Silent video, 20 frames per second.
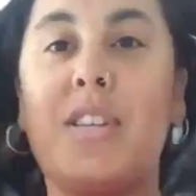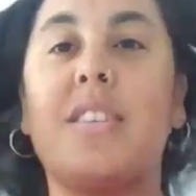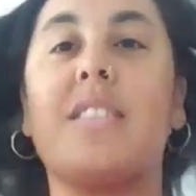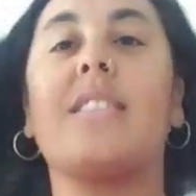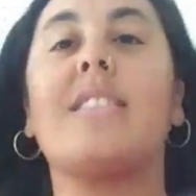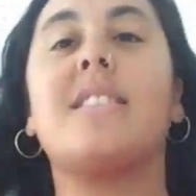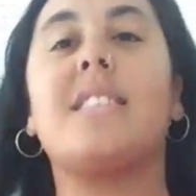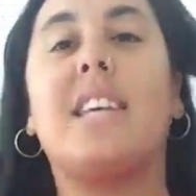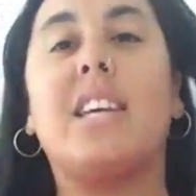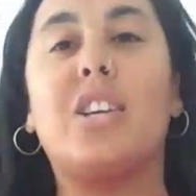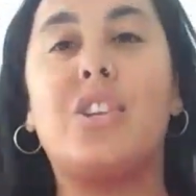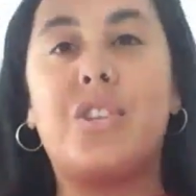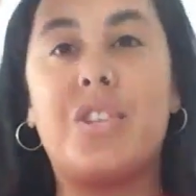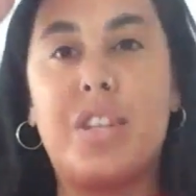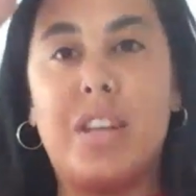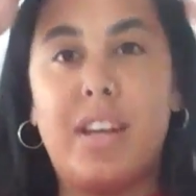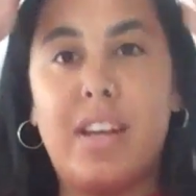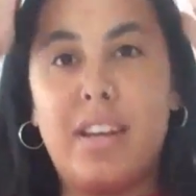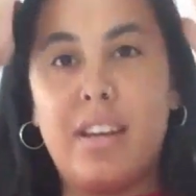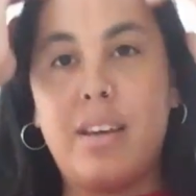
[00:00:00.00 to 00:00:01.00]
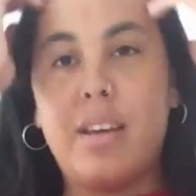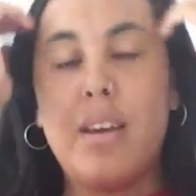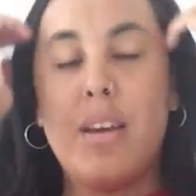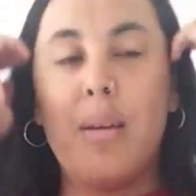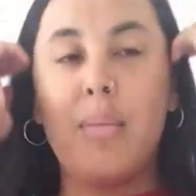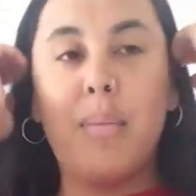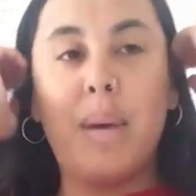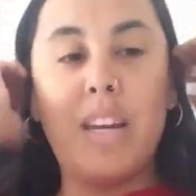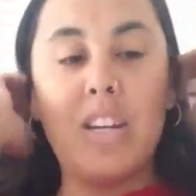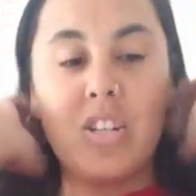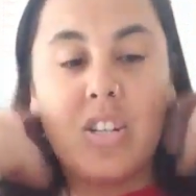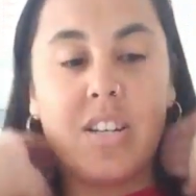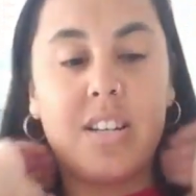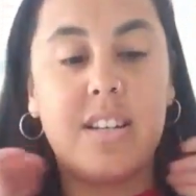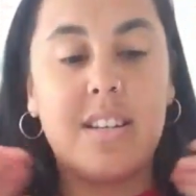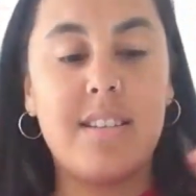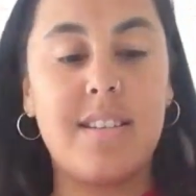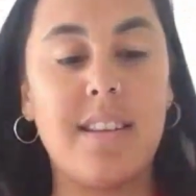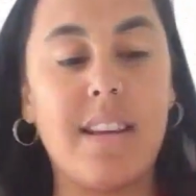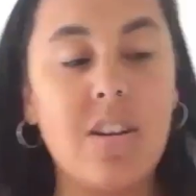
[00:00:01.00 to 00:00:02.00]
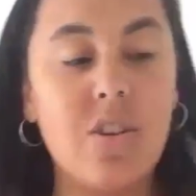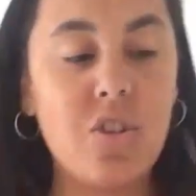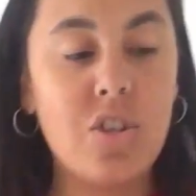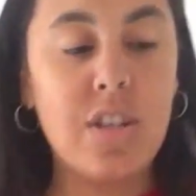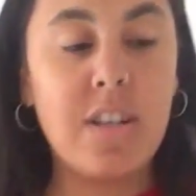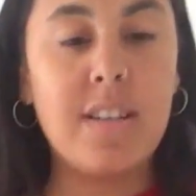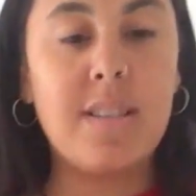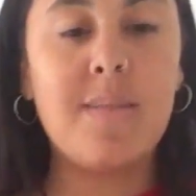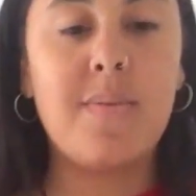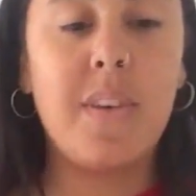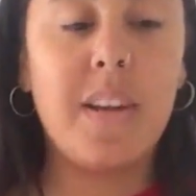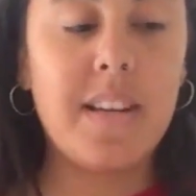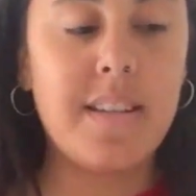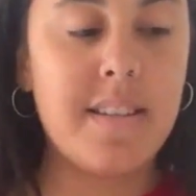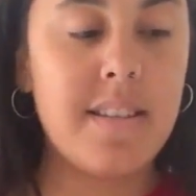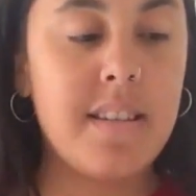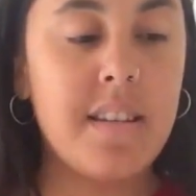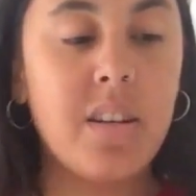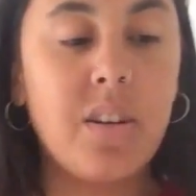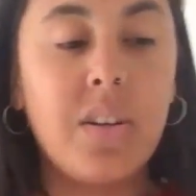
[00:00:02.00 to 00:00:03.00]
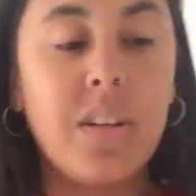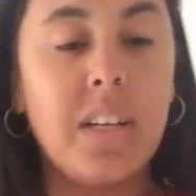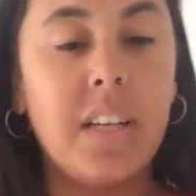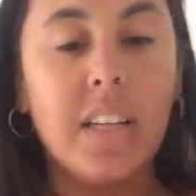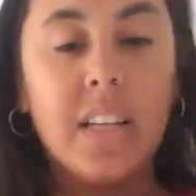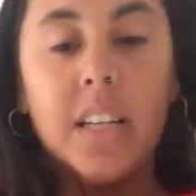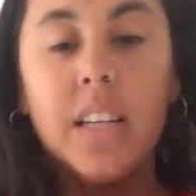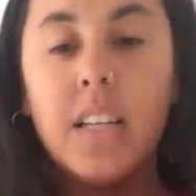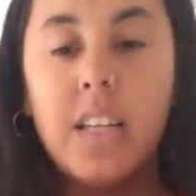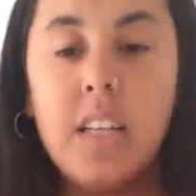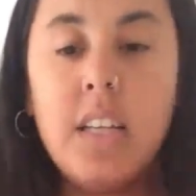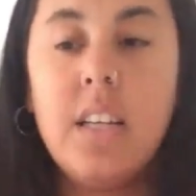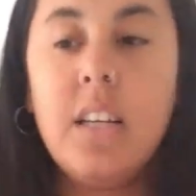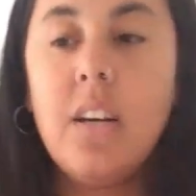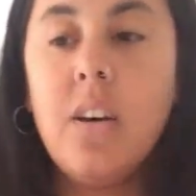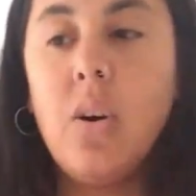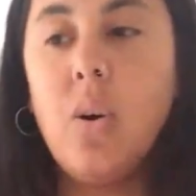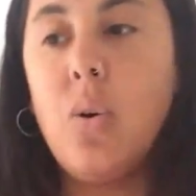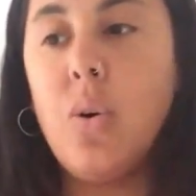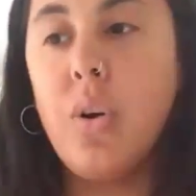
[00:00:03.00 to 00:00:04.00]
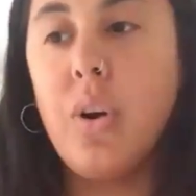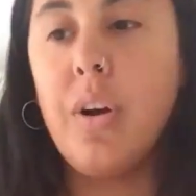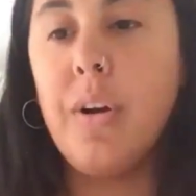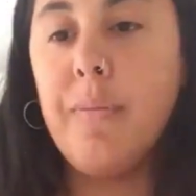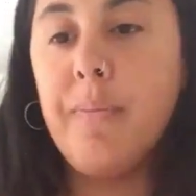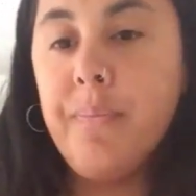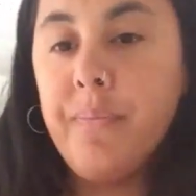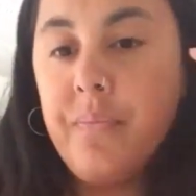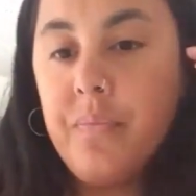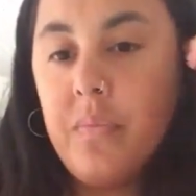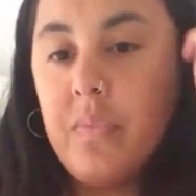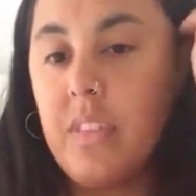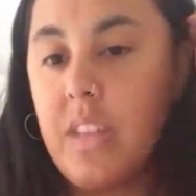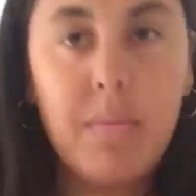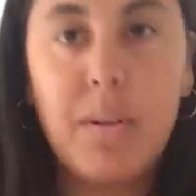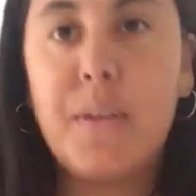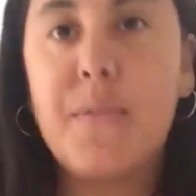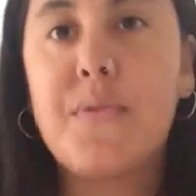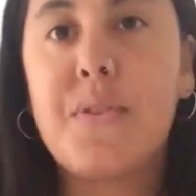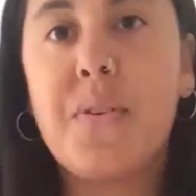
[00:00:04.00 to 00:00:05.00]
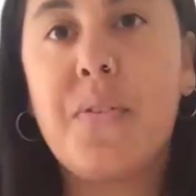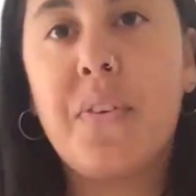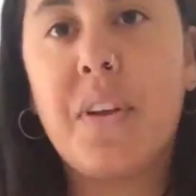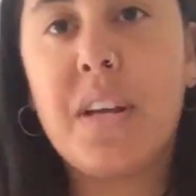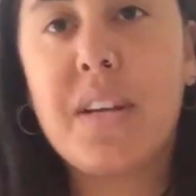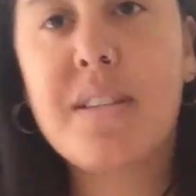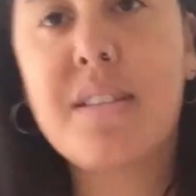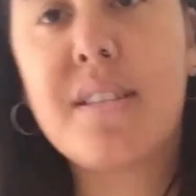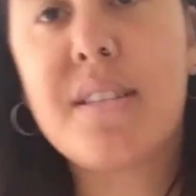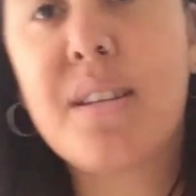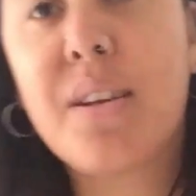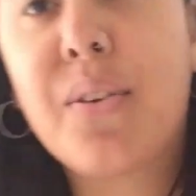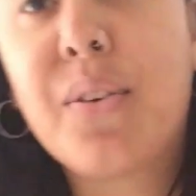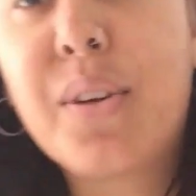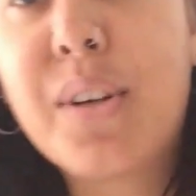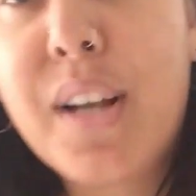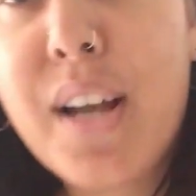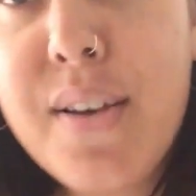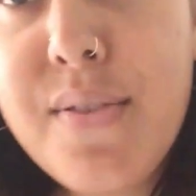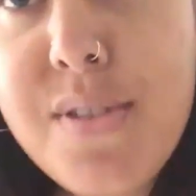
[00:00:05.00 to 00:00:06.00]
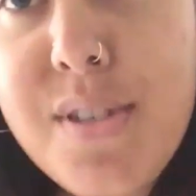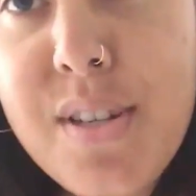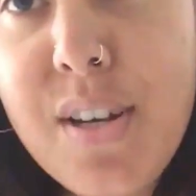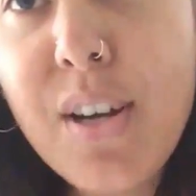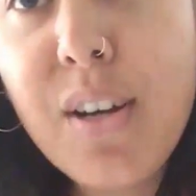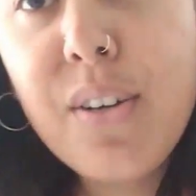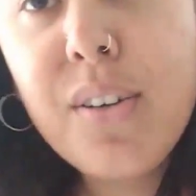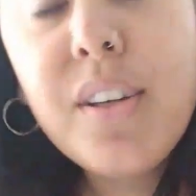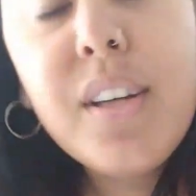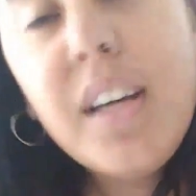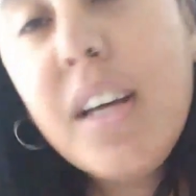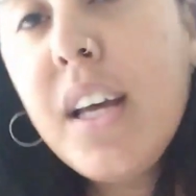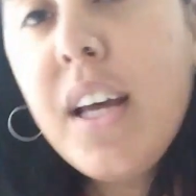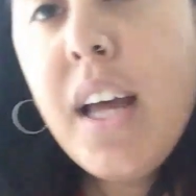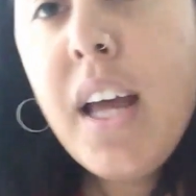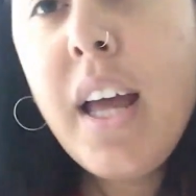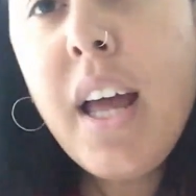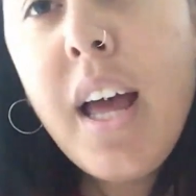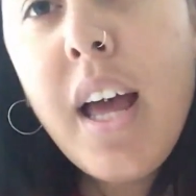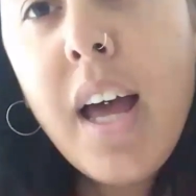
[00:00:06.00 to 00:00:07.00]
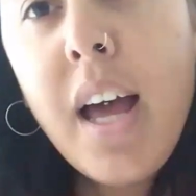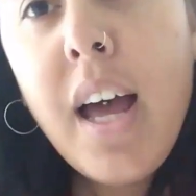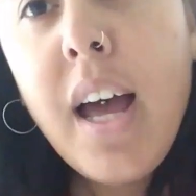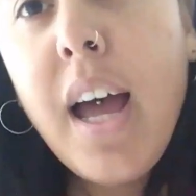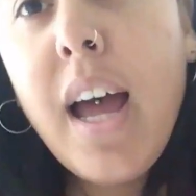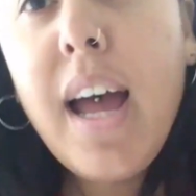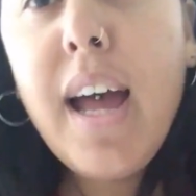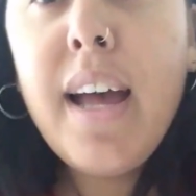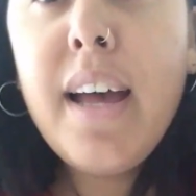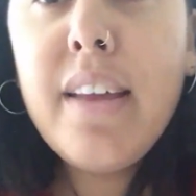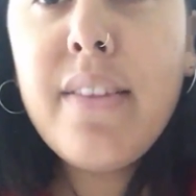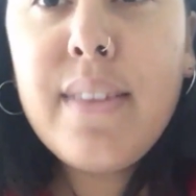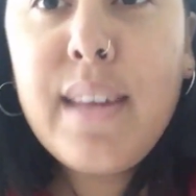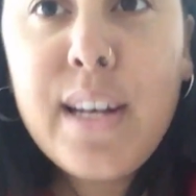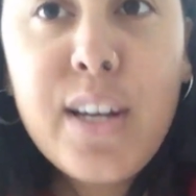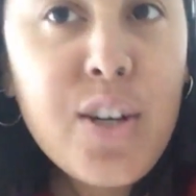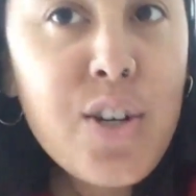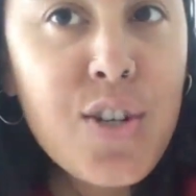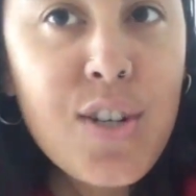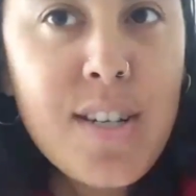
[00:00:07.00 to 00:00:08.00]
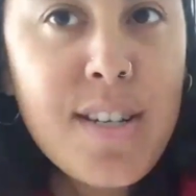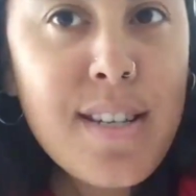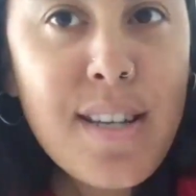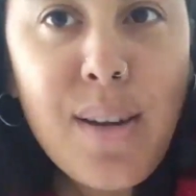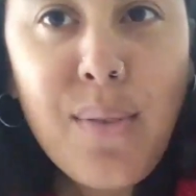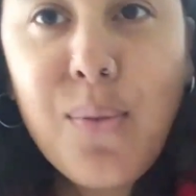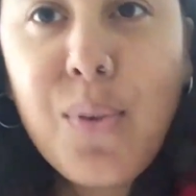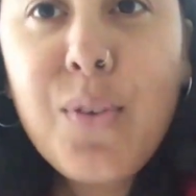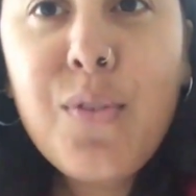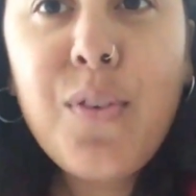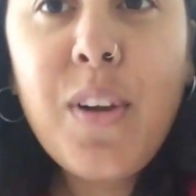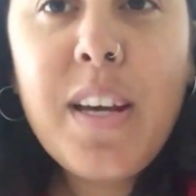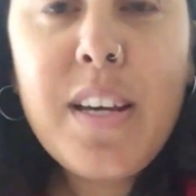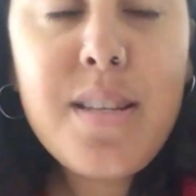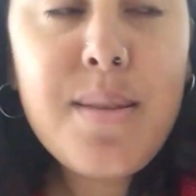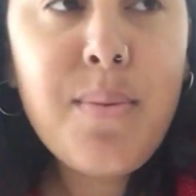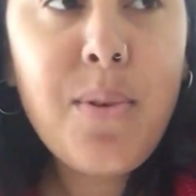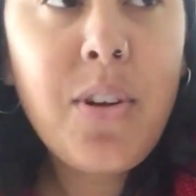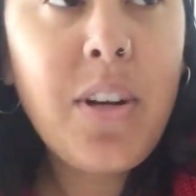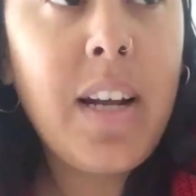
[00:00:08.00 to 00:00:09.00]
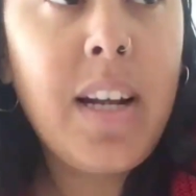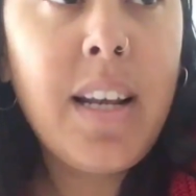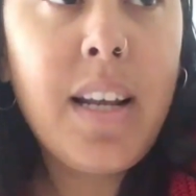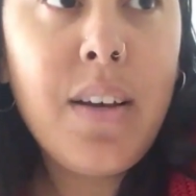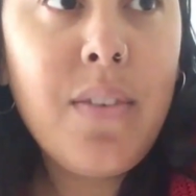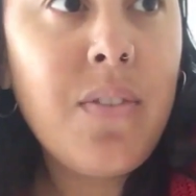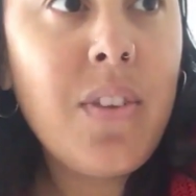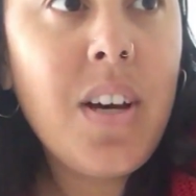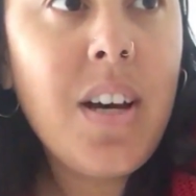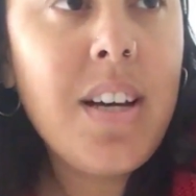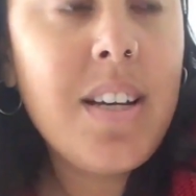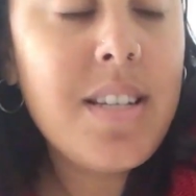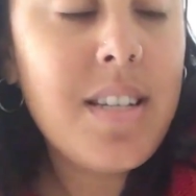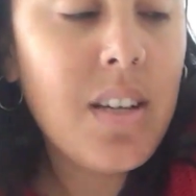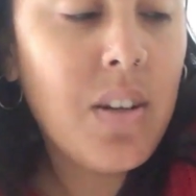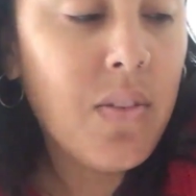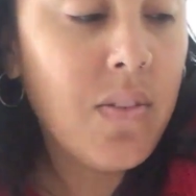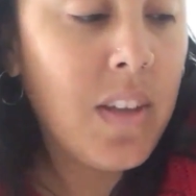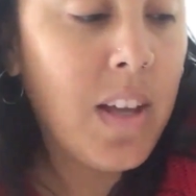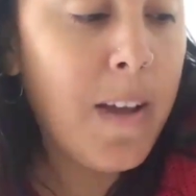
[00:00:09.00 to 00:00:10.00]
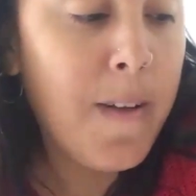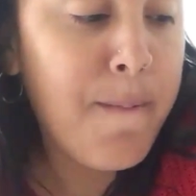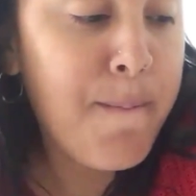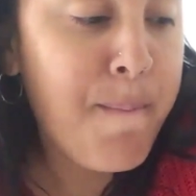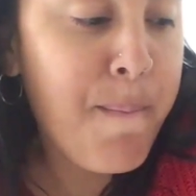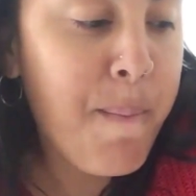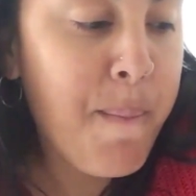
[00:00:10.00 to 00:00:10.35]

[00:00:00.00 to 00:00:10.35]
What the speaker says: GDC, she mentioned is that she's flexitarian or lives a flexitarian lifestyle, and that it's just like real flexible, and I love the idea of that.